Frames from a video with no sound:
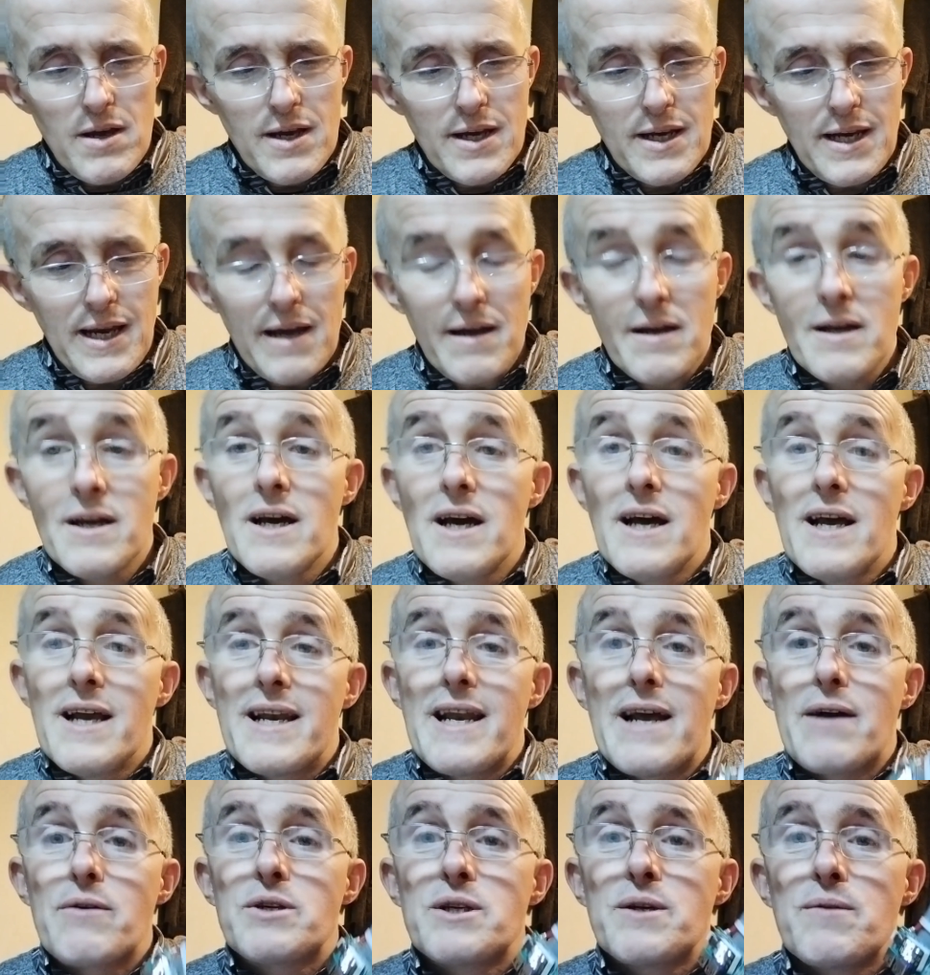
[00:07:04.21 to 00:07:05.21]
Yeah.
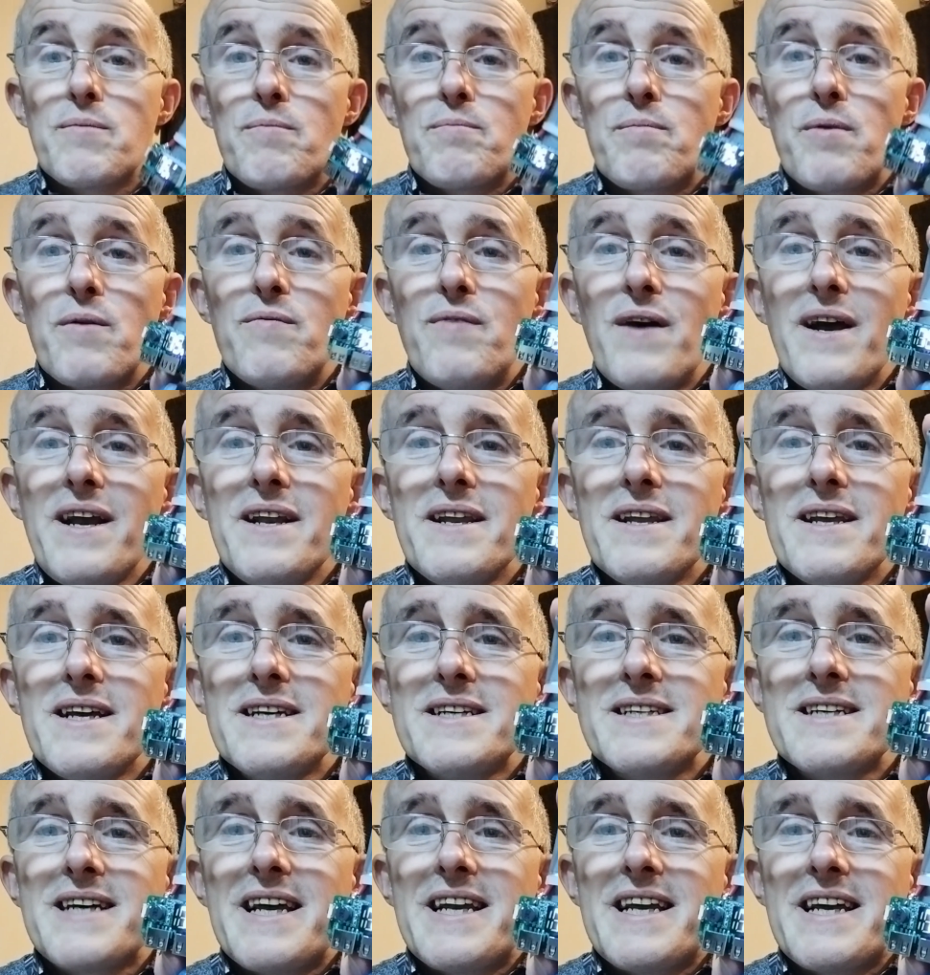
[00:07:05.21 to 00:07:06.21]
Now, to prevent
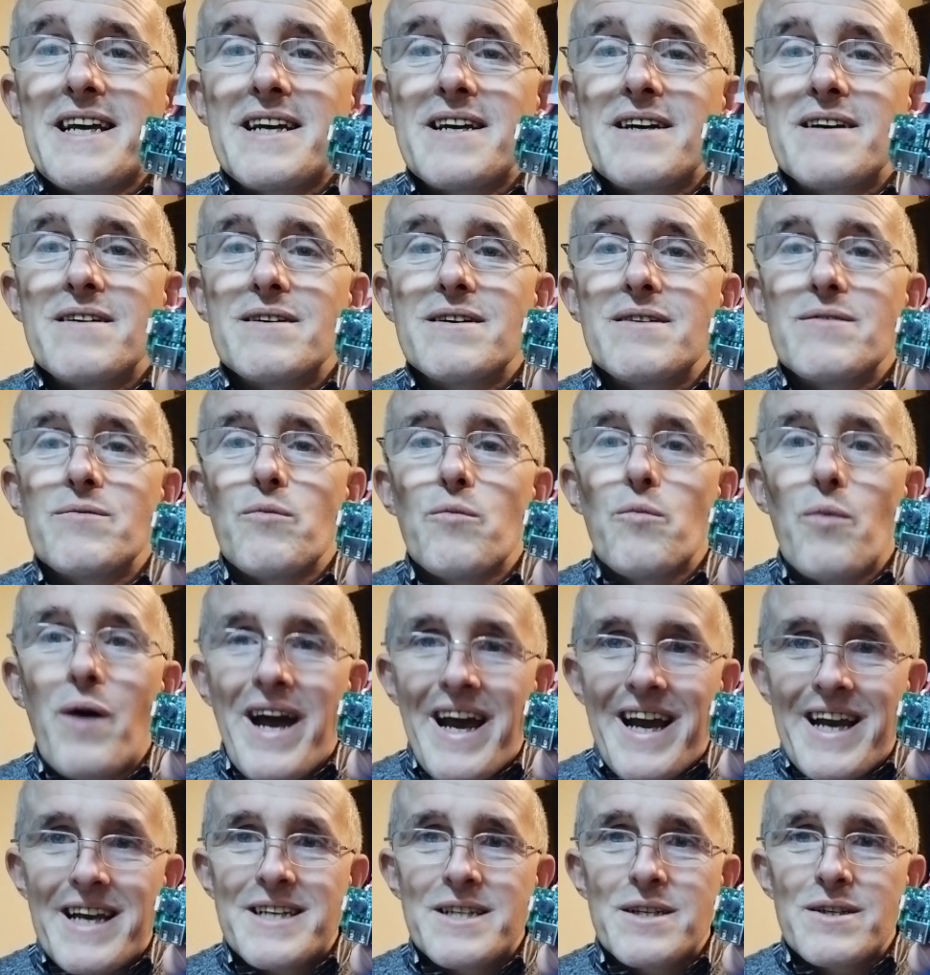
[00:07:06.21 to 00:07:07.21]
this getting
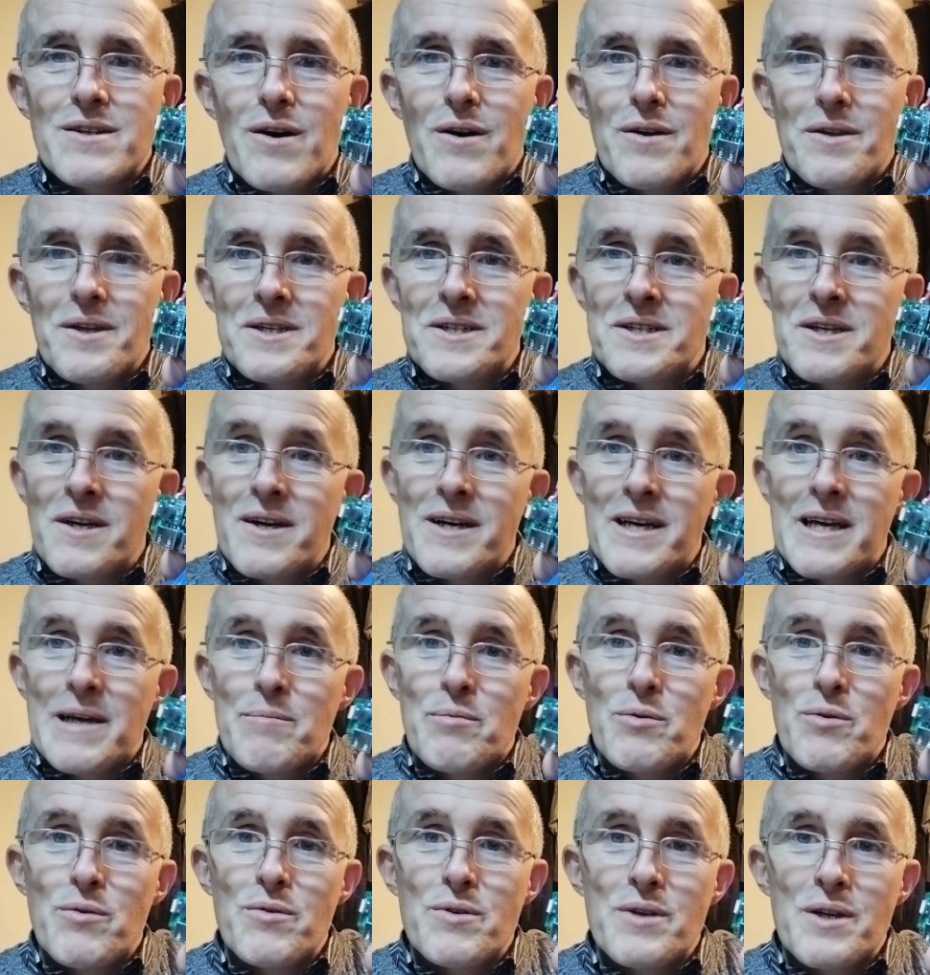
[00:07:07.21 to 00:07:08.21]
wet on the circuit
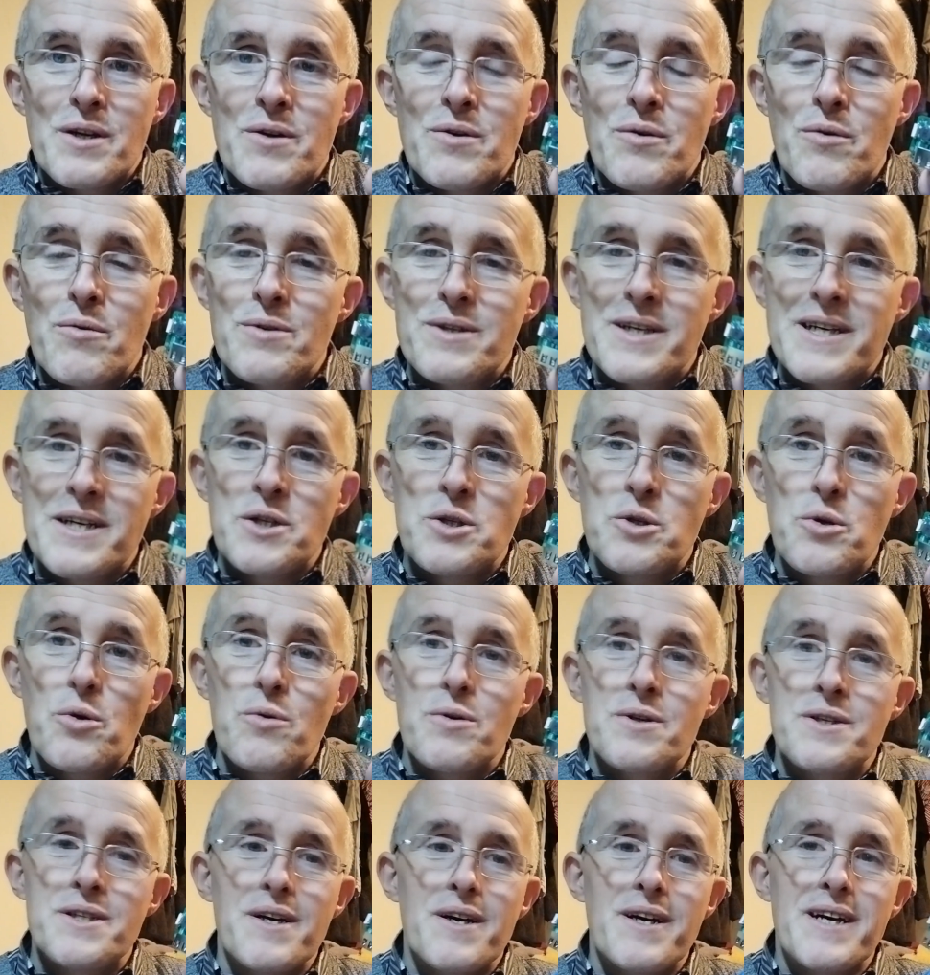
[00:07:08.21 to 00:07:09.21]
board and causing
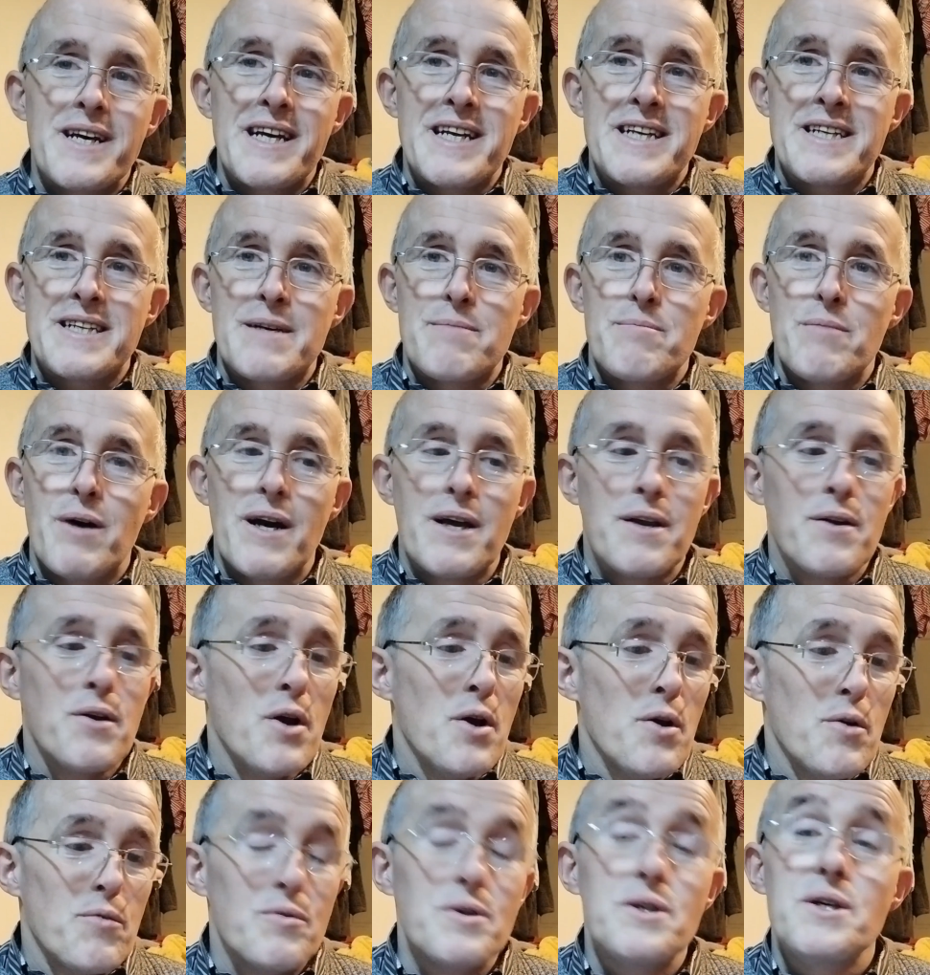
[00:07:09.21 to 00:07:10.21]
short circuits that might
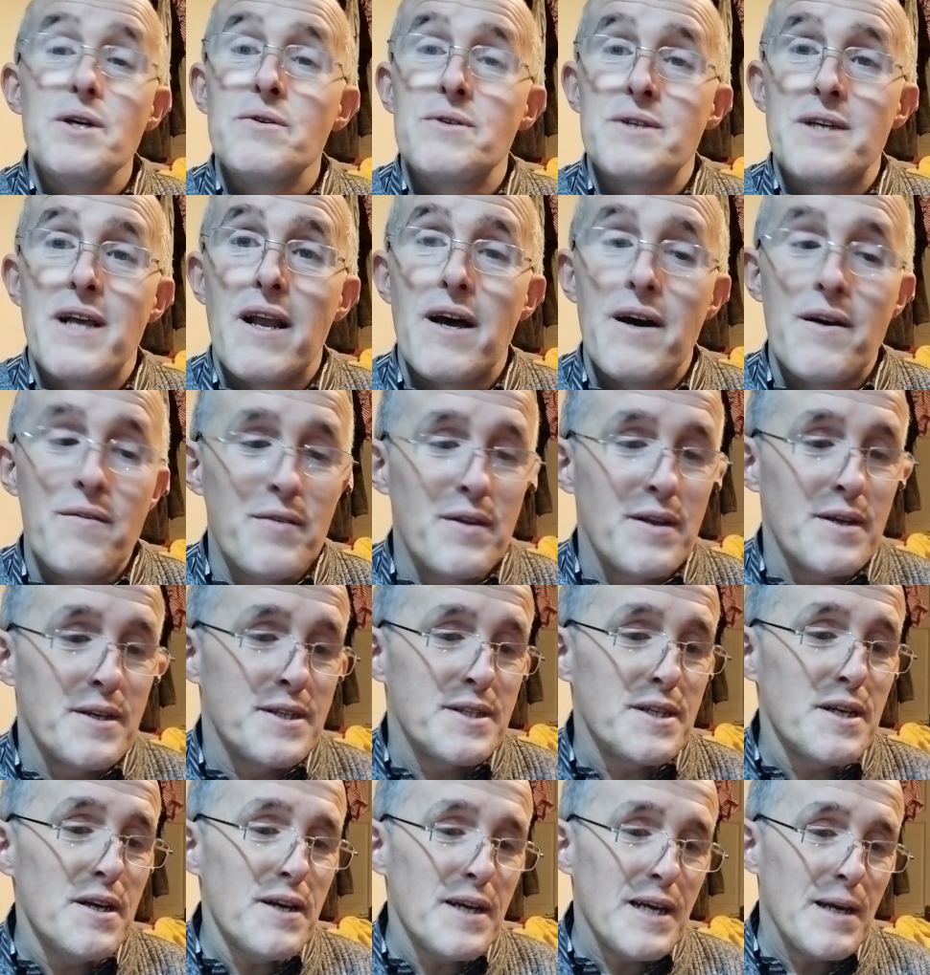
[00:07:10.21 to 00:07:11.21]
reduce the life of the
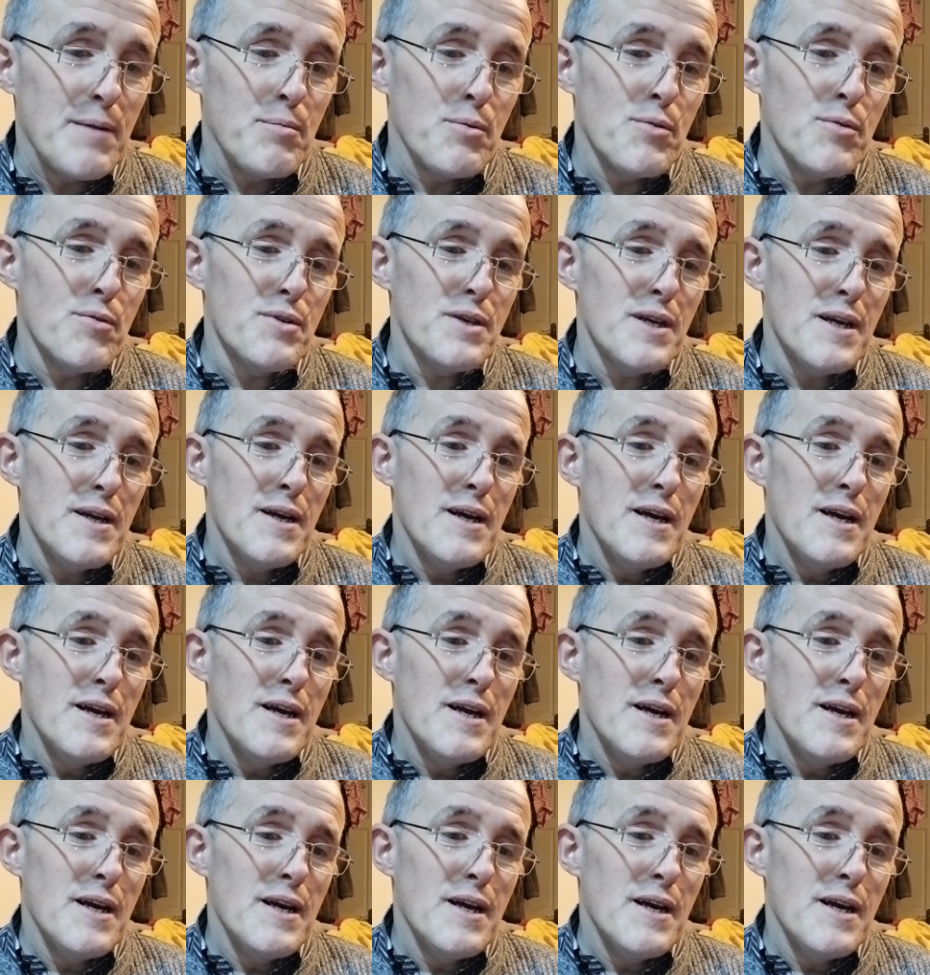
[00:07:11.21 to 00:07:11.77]
circuit board,